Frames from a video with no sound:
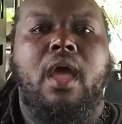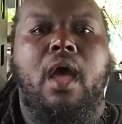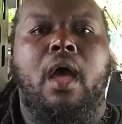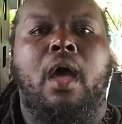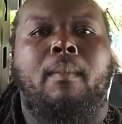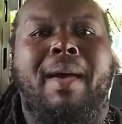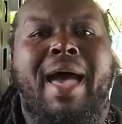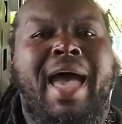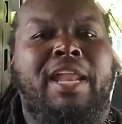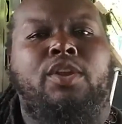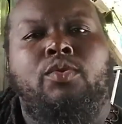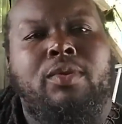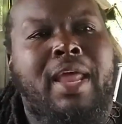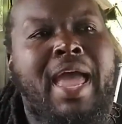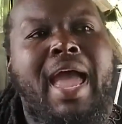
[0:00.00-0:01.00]
I do
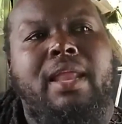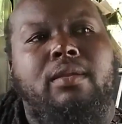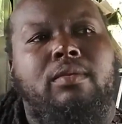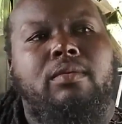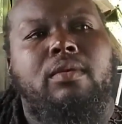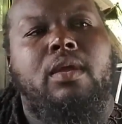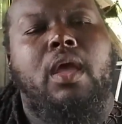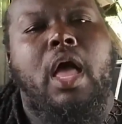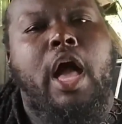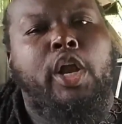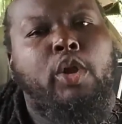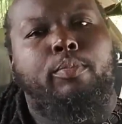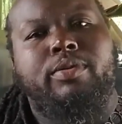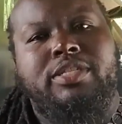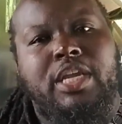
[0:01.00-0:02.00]
not
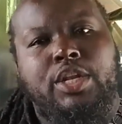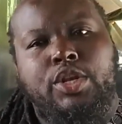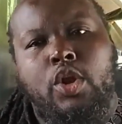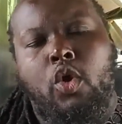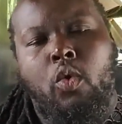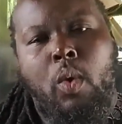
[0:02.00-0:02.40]
100% know